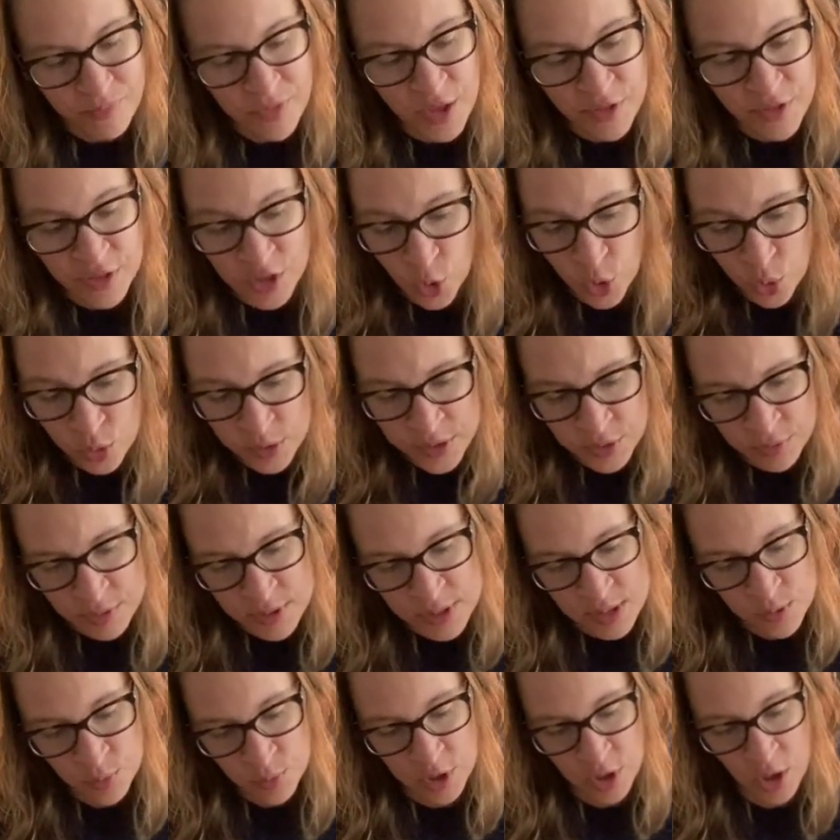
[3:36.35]
The only
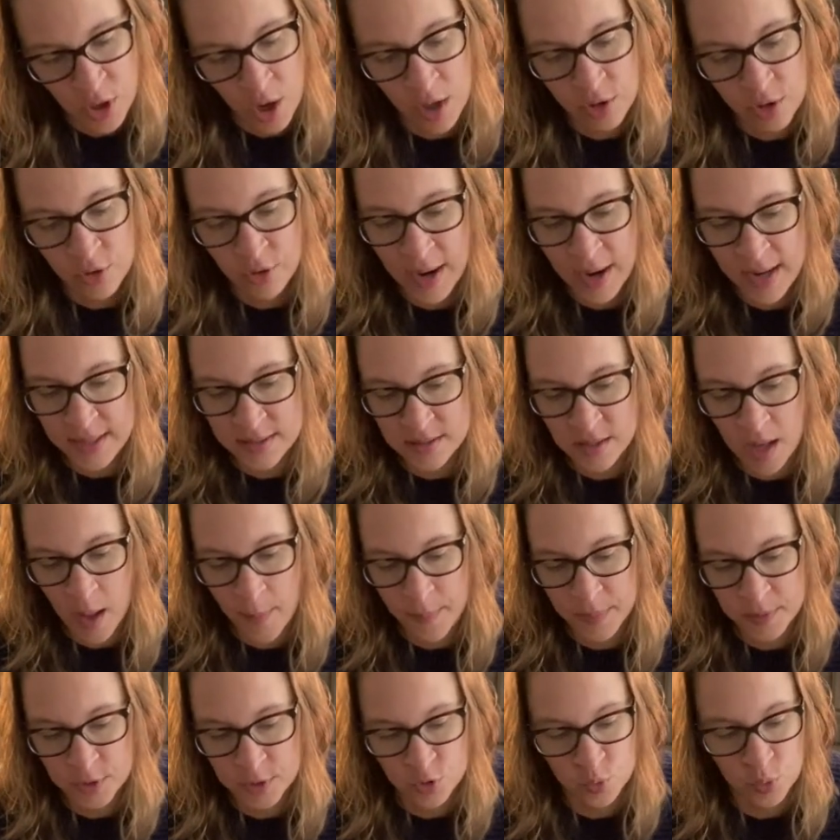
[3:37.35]
reason we caught
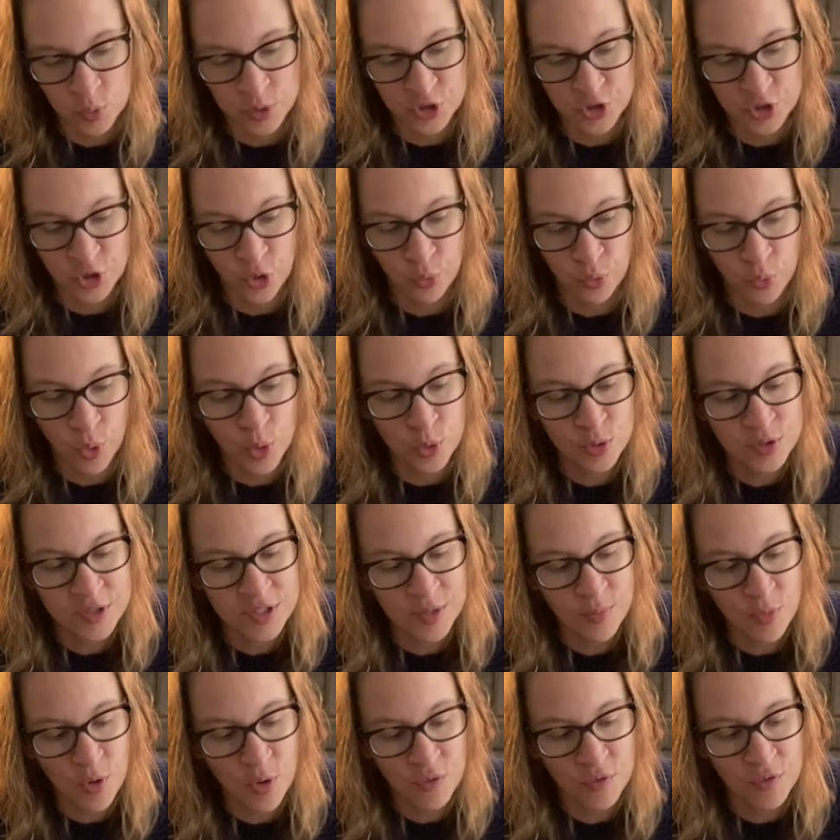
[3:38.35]
grasshoppers was to roast
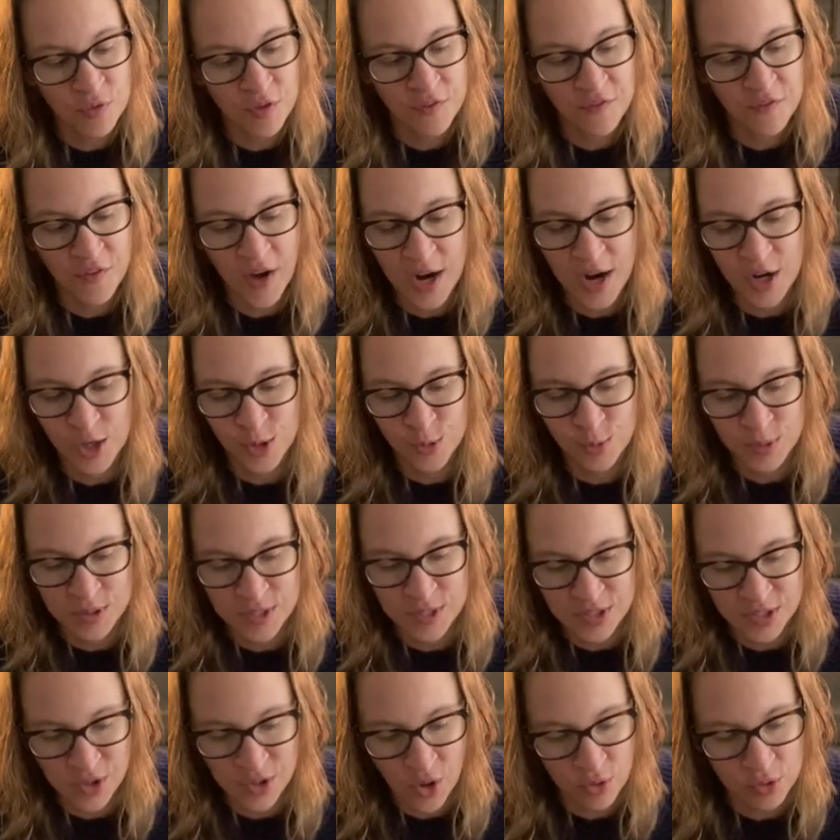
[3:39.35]
them over the fire with
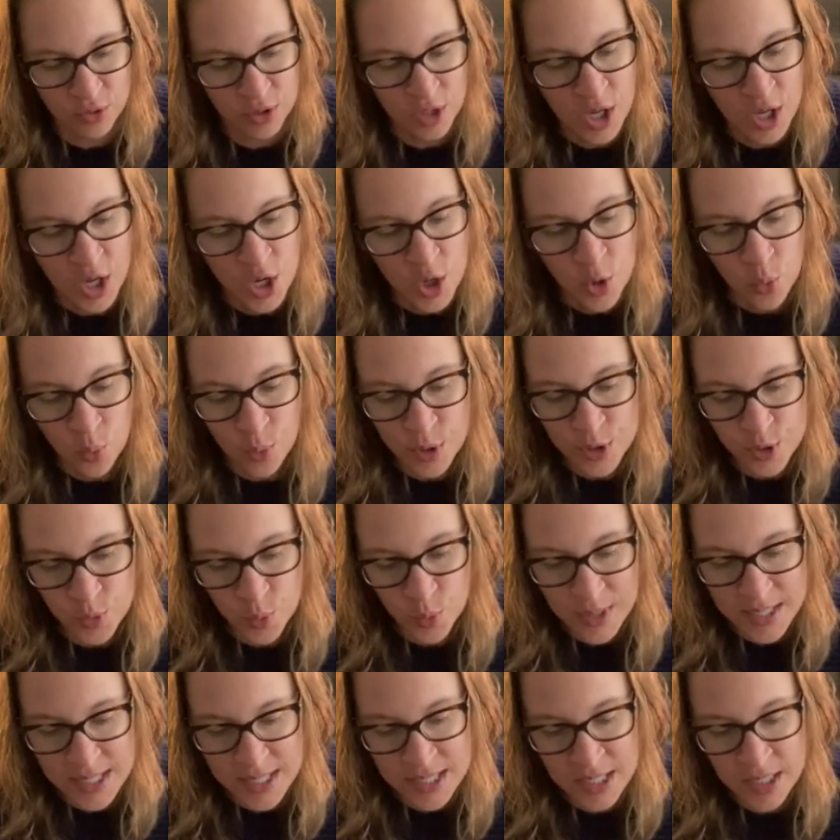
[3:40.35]
salt, which
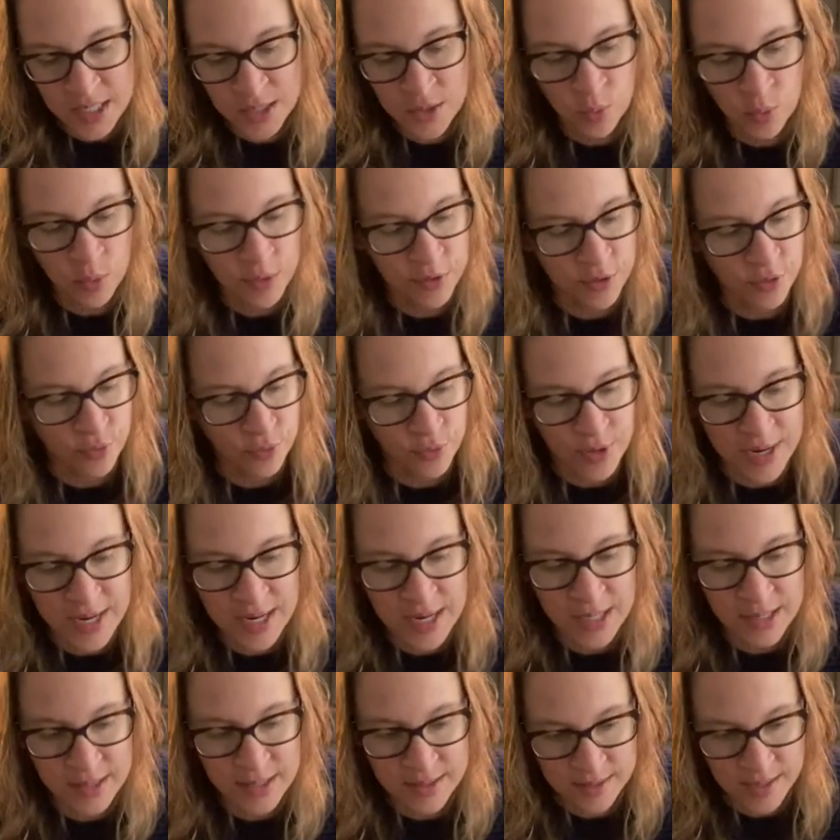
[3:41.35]
we did with great
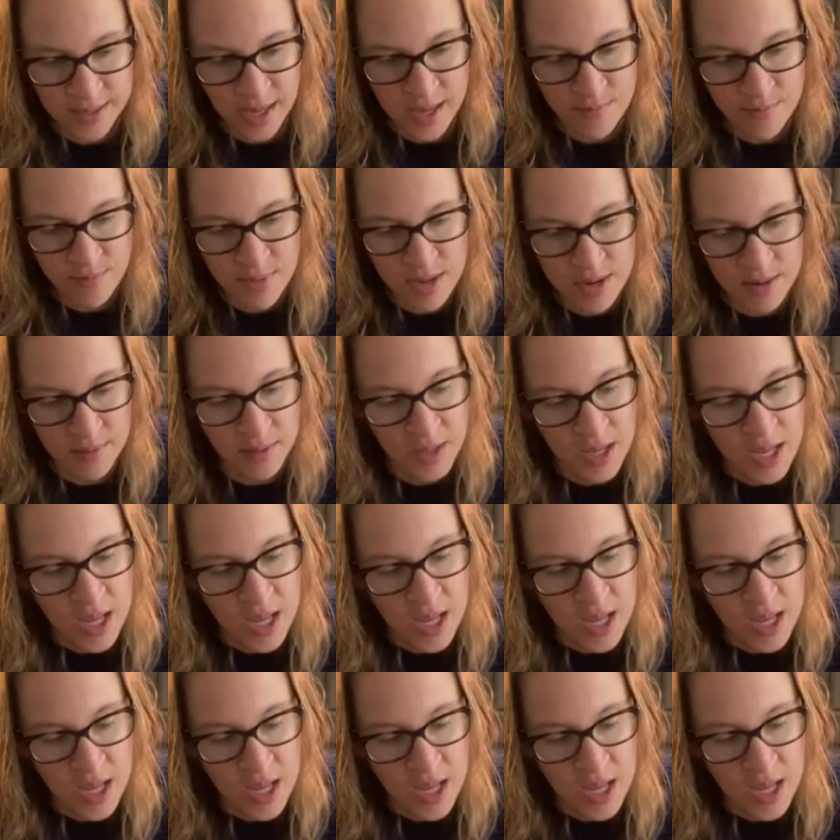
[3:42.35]
excitement.